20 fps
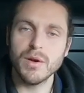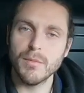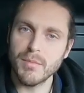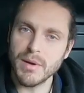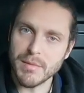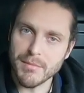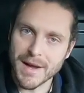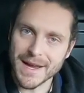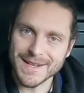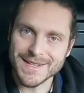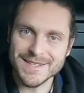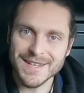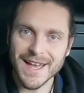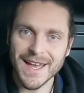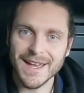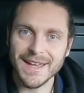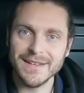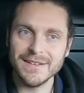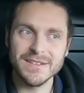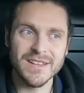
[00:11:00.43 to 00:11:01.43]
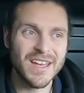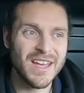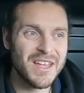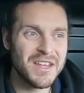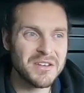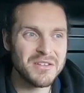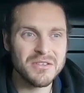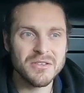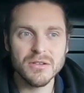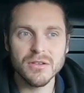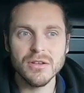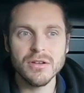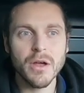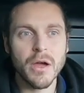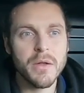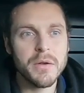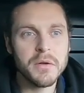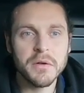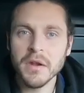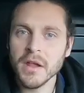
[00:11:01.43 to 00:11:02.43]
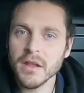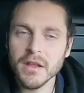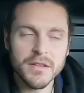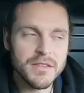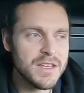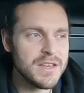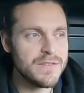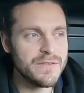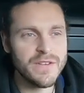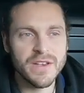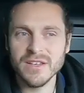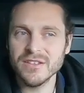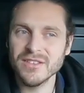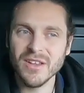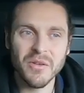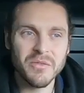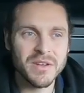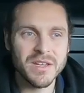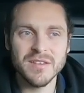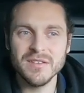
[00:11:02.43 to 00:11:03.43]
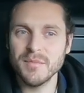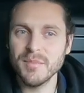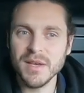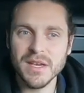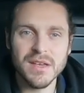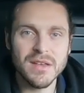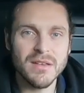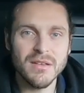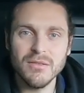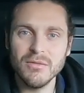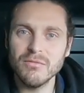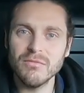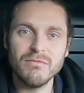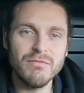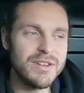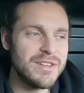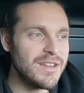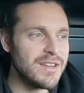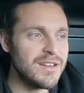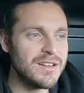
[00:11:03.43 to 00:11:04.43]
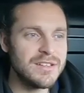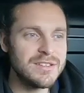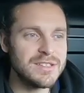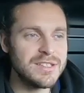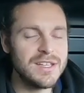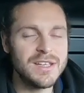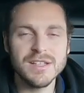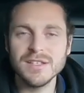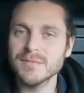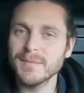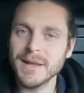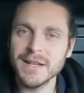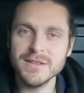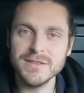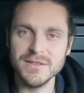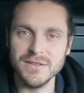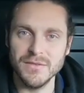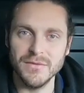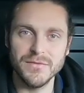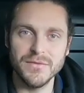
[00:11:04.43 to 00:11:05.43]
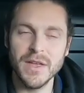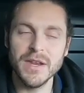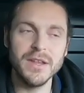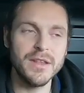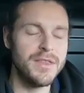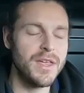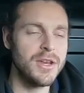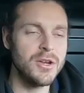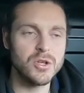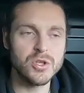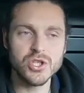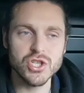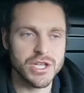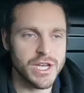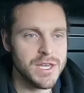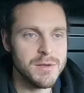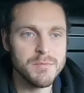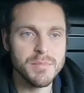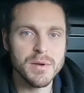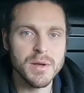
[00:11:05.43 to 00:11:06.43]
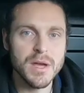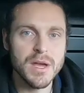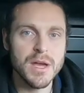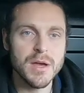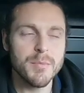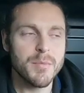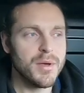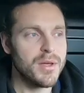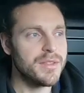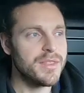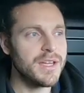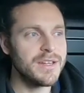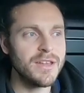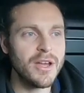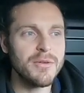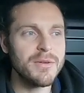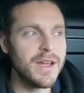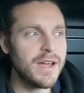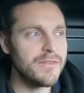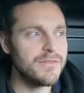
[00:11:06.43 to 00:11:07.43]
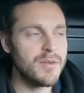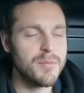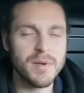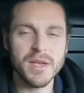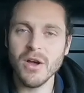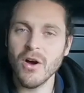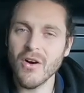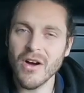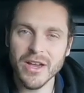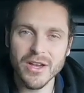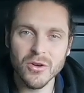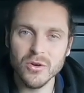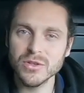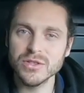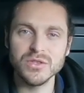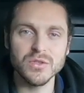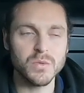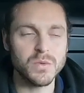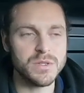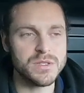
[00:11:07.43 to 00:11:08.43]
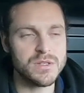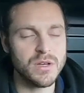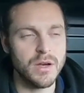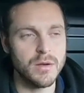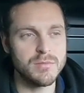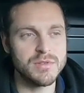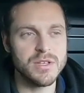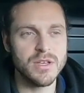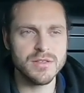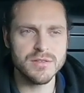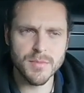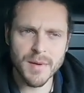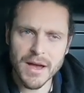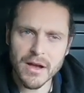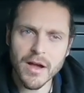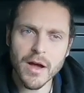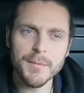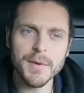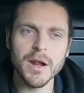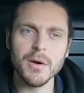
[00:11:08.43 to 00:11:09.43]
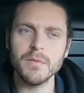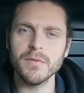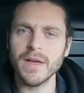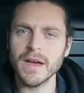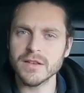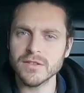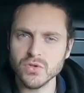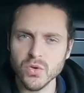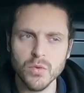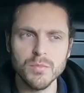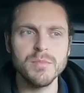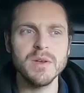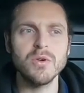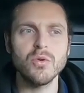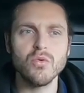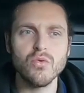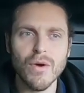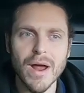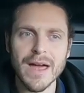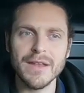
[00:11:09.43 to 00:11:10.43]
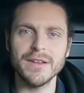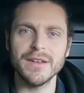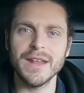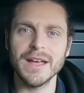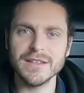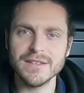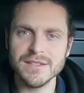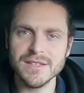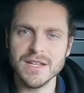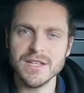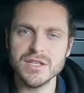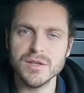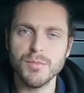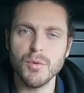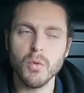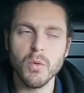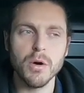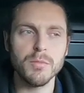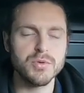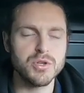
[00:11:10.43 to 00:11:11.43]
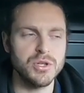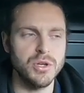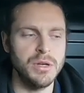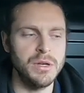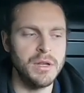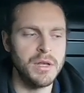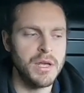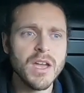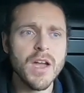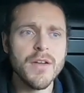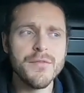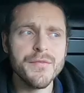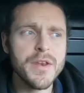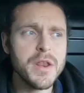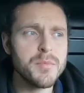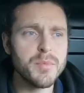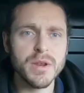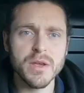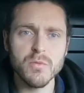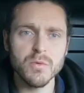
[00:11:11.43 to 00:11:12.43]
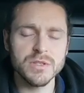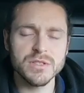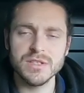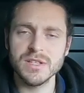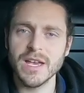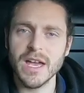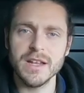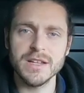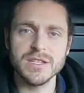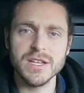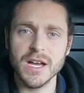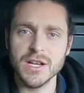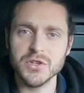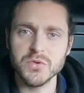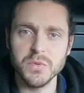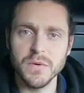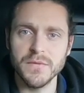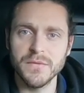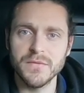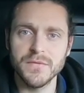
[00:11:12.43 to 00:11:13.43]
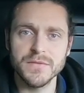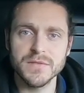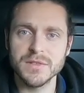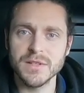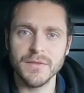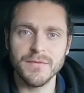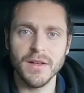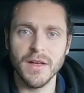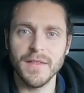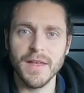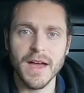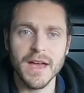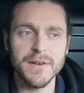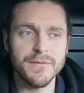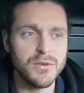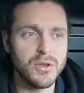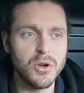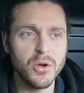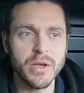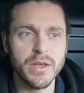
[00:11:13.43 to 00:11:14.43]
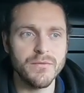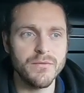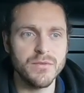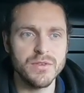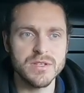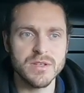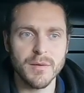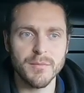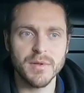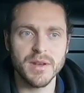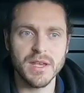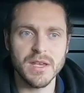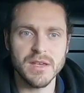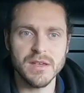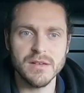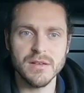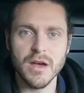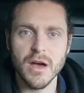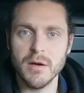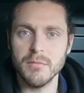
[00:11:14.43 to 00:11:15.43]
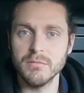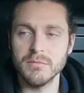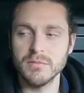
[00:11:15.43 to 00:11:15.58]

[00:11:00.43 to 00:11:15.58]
can be maintained. And, you know, these things don't need to be ridiculously expensive. They're not cheap, but they don't have to be high cost all the time. So it's about coming up with that sort of middle ground and that sensible option. Yeah, if anybody wants to get in touch with stuff like that, if you're looking for somebody